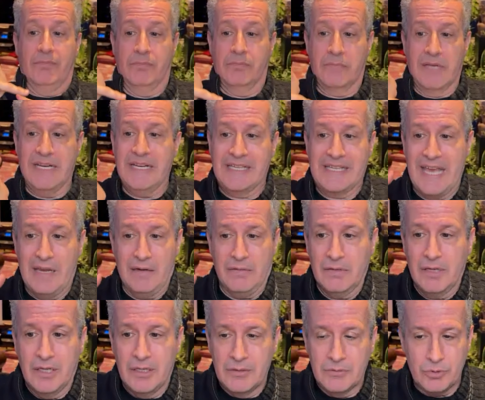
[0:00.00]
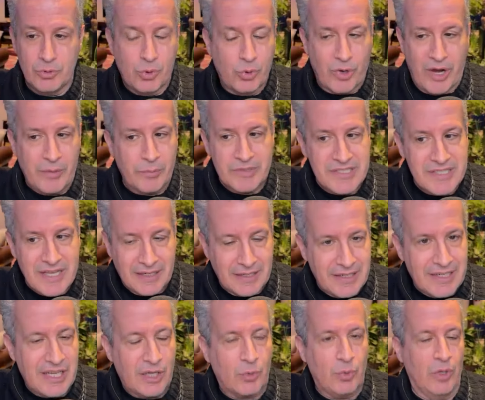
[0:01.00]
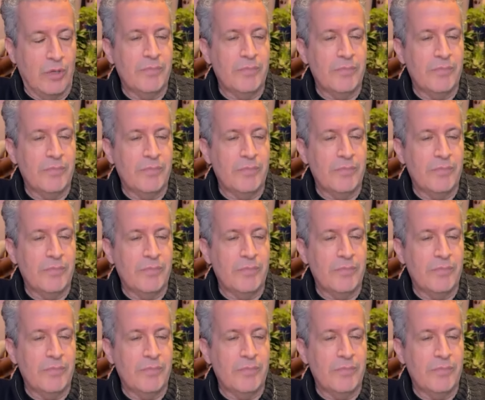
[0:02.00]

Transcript: And again, Ukraine was not an equal.